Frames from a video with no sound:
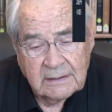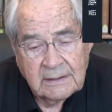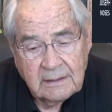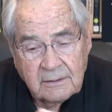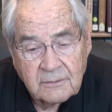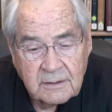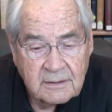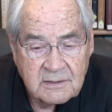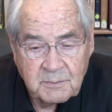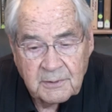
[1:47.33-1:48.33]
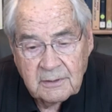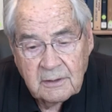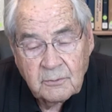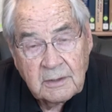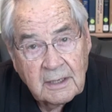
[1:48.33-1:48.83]
And during this
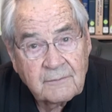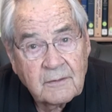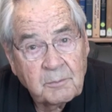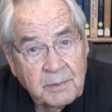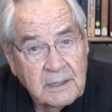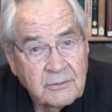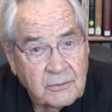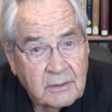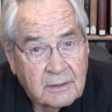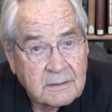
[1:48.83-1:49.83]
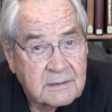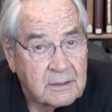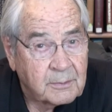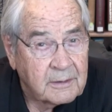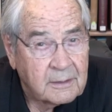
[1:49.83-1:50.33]
period, we have the patriarchs
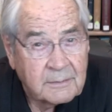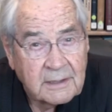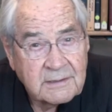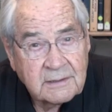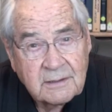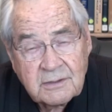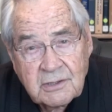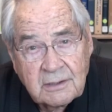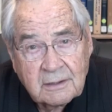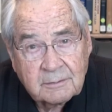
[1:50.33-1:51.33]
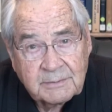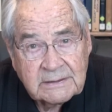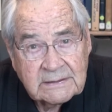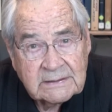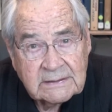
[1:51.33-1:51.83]
Abraham, Isaac, and Jacob.
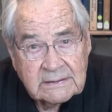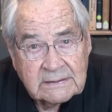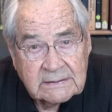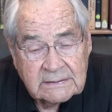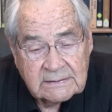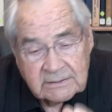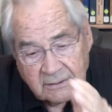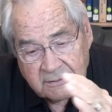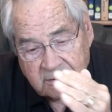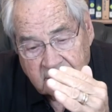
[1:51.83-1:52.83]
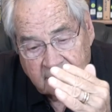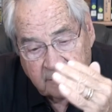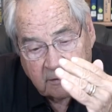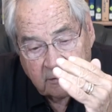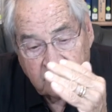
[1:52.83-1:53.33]
You also have
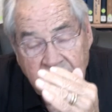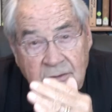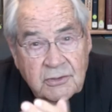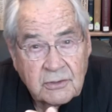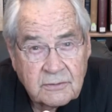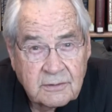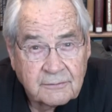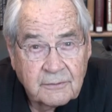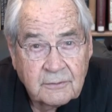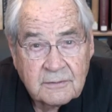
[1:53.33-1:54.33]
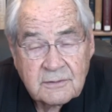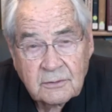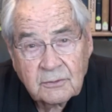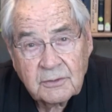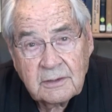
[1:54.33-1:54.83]
included Joseph, who is
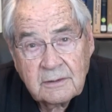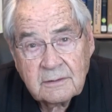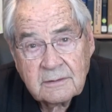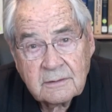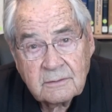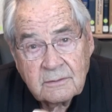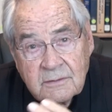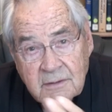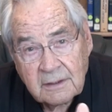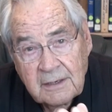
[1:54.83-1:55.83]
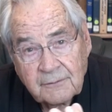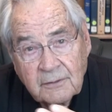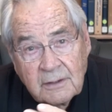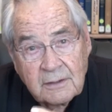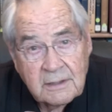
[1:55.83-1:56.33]
sold into
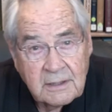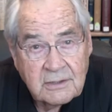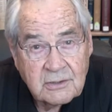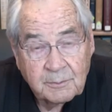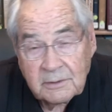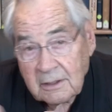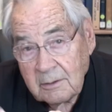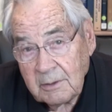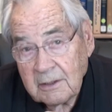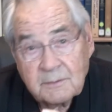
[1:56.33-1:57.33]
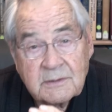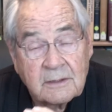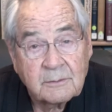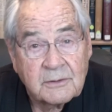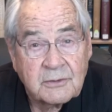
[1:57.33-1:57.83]
slavery in Egypt, and then he becomes
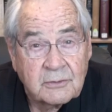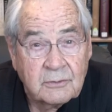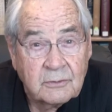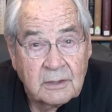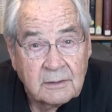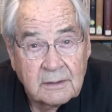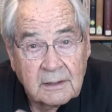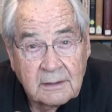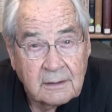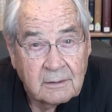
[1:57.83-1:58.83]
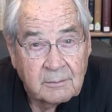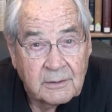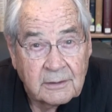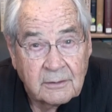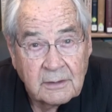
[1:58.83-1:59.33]
number two in the kingdom
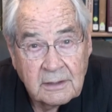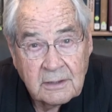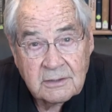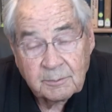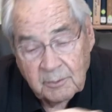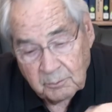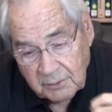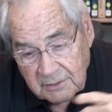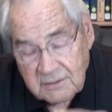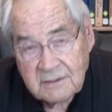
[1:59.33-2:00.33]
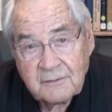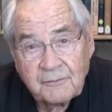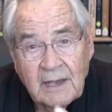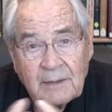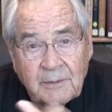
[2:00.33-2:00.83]
there in Egypt and brings his
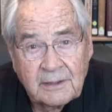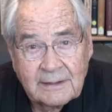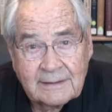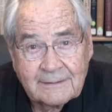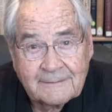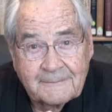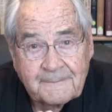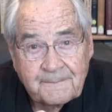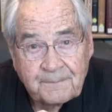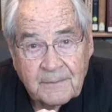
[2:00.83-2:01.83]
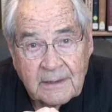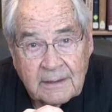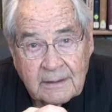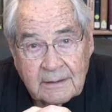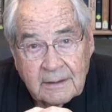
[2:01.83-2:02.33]
family down.
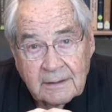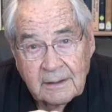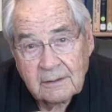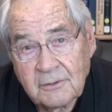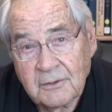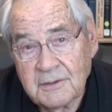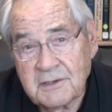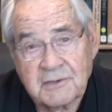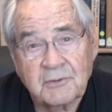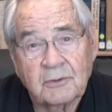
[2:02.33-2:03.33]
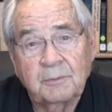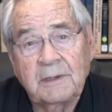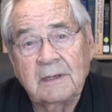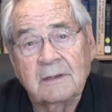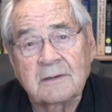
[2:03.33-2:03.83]
And course, Israel
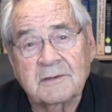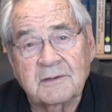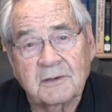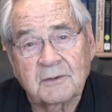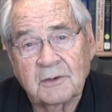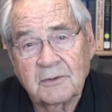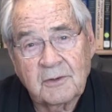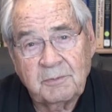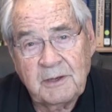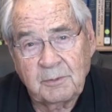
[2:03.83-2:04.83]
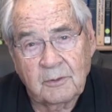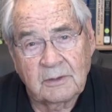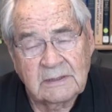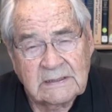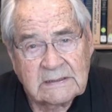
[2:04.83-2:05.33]
begins to grow. The
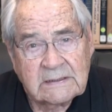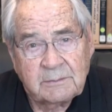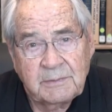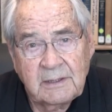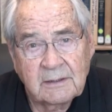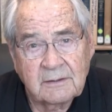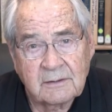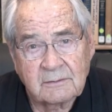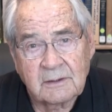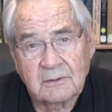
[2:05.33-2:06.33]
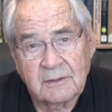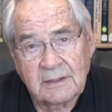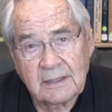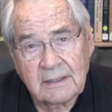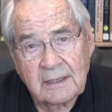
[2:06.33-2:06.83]
people begin to grow,
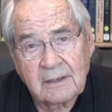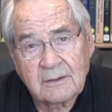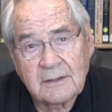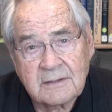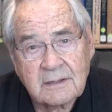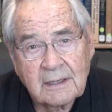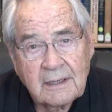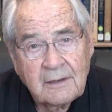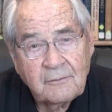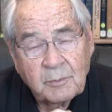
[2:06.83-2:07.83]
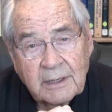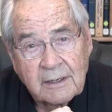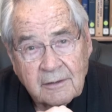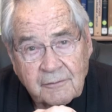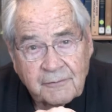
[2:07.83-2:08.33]
and then they are enslaved
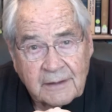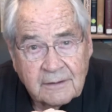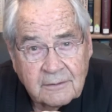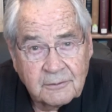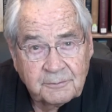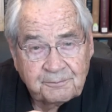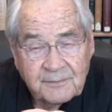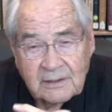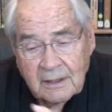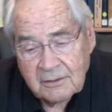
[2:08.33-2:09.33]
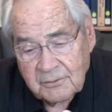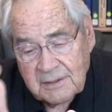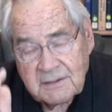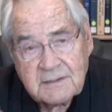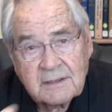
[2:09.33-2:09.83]
by the Pharaoh. God
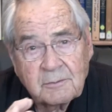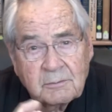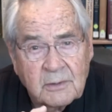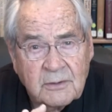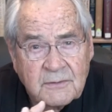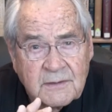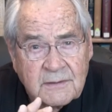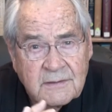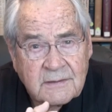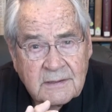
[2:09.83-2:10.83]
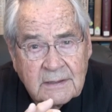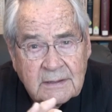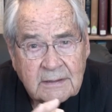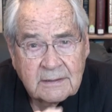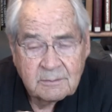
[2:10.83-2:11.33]
raises up Moses.
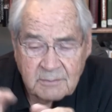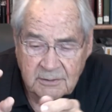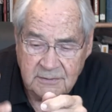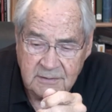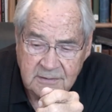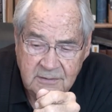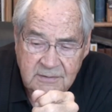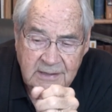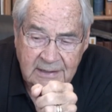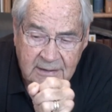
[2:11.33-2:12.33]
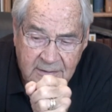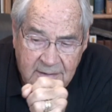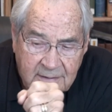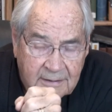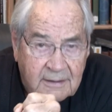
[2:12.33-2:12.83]
Moses goes down
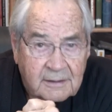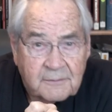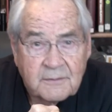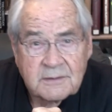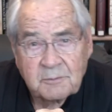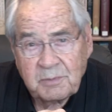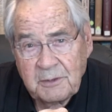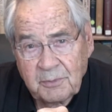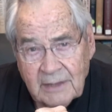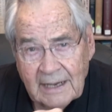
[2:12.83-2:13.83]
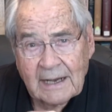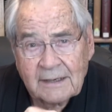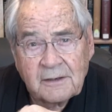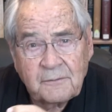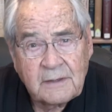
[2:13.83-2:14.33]
and he delivers the people
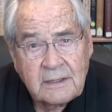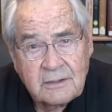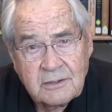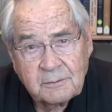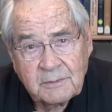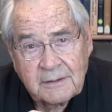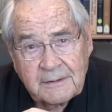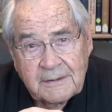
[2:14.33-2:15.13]
out of Egypt.